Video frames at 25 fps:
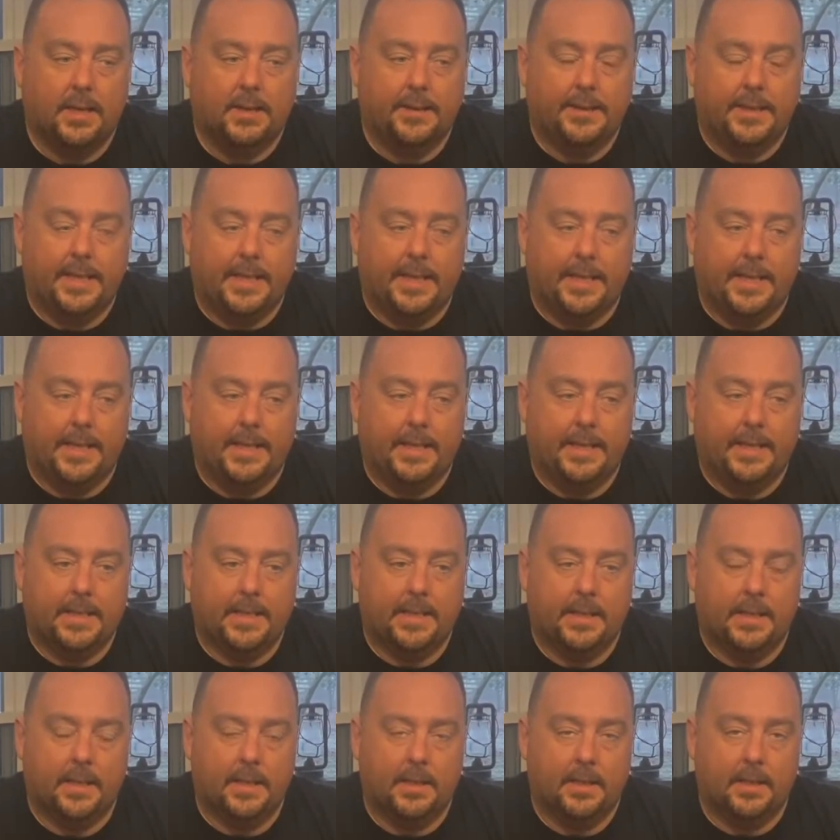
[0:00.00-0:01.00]

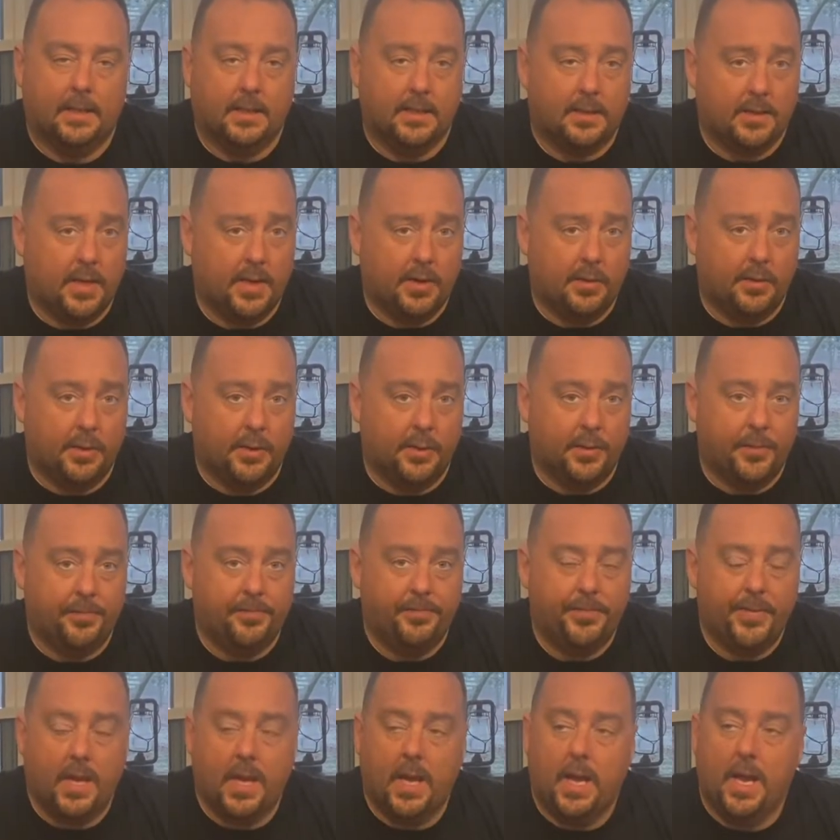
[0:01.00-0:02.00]
in the sunroom.
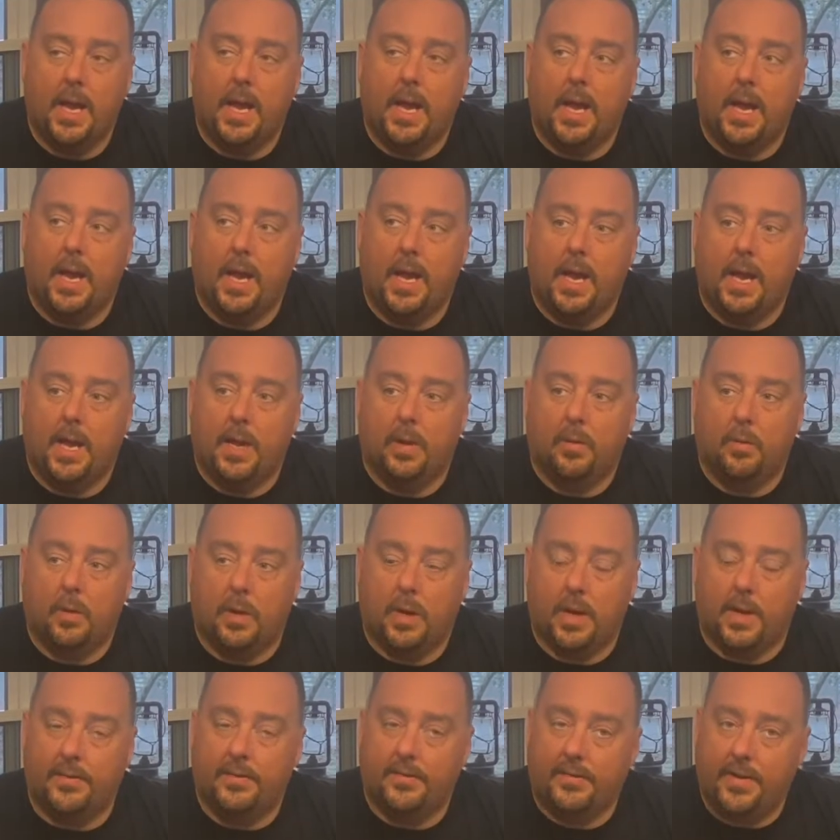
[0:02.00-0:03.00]
And what
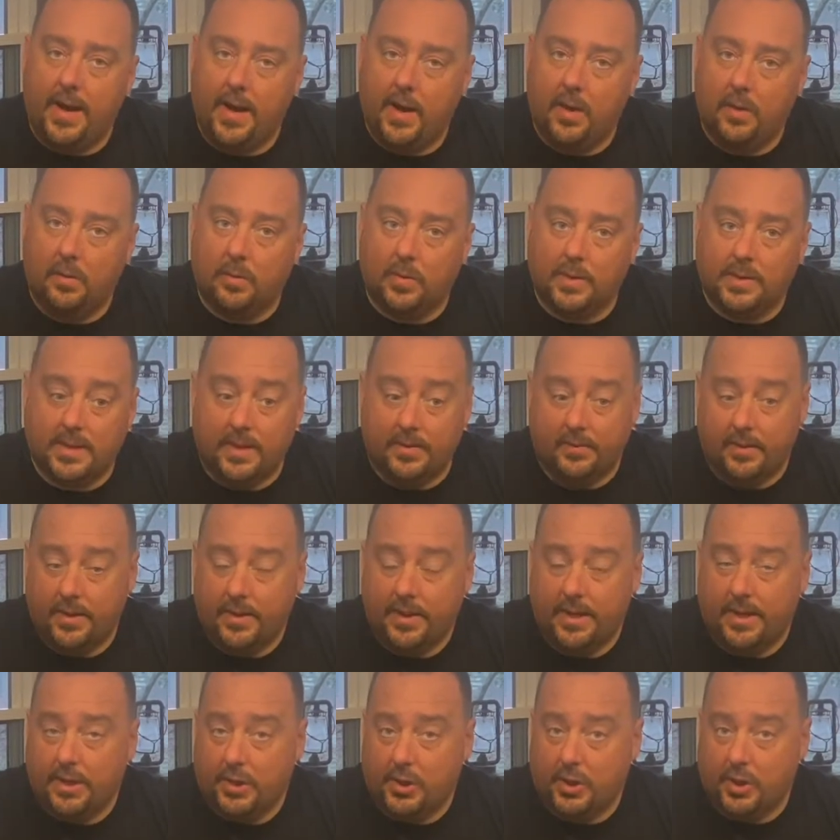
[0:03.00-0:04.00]
I found was
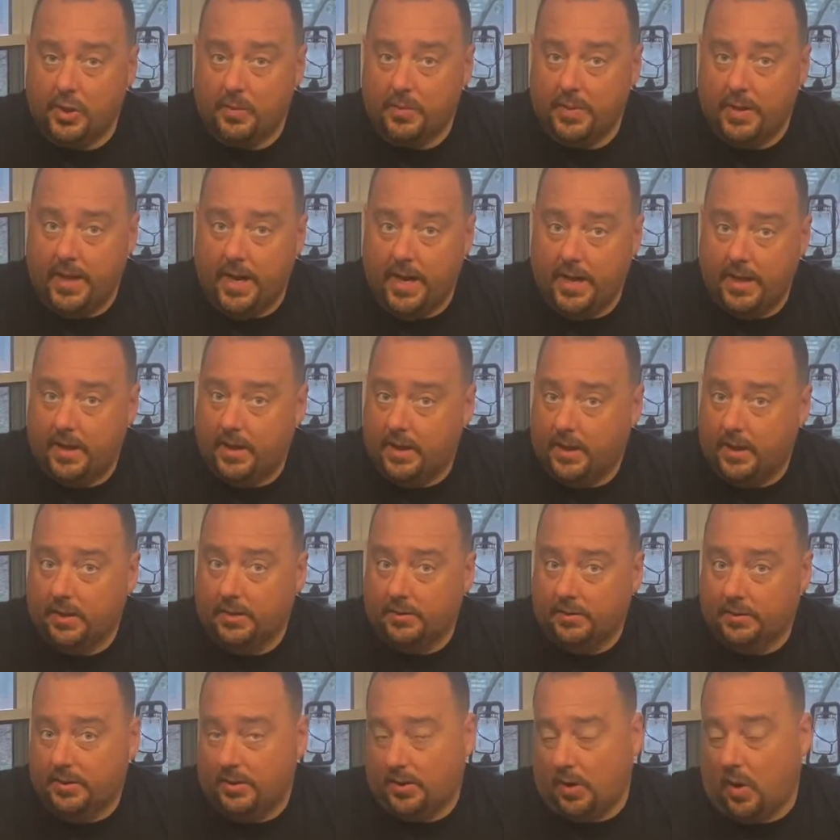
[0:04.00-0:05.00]
everything germinated
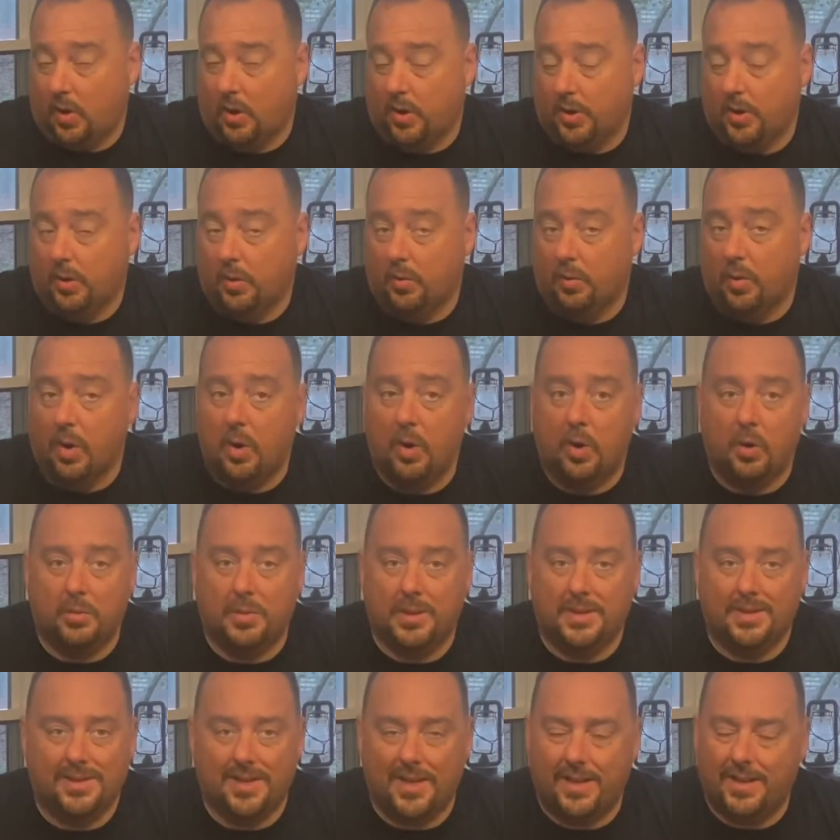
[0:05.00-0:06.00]
and started to grow,
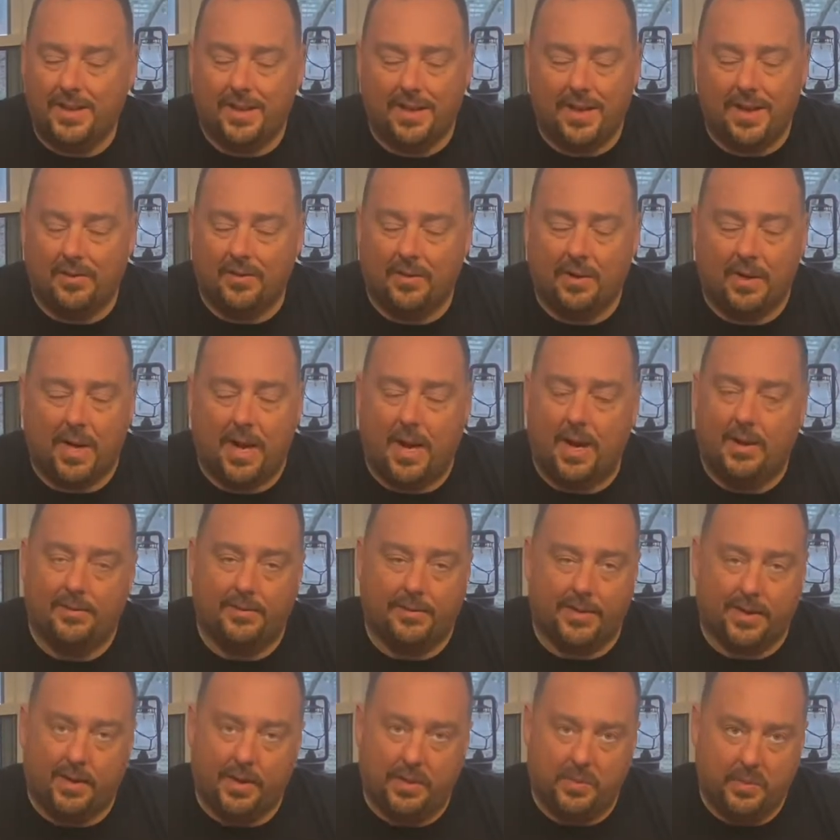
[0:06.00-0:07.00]
but nothing ever got
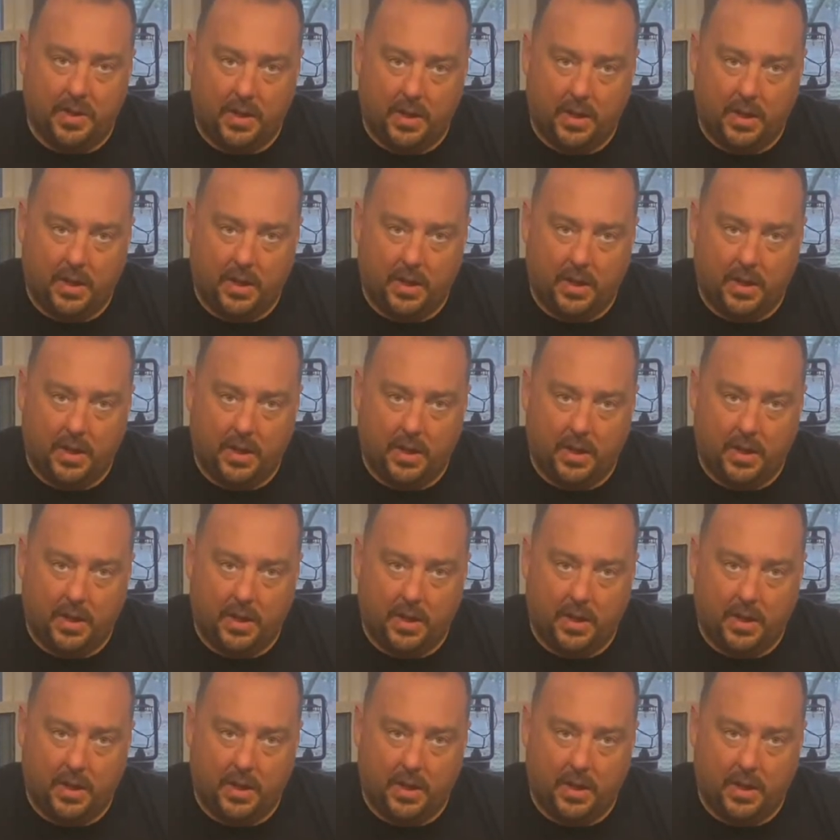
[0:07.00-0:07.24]
very big.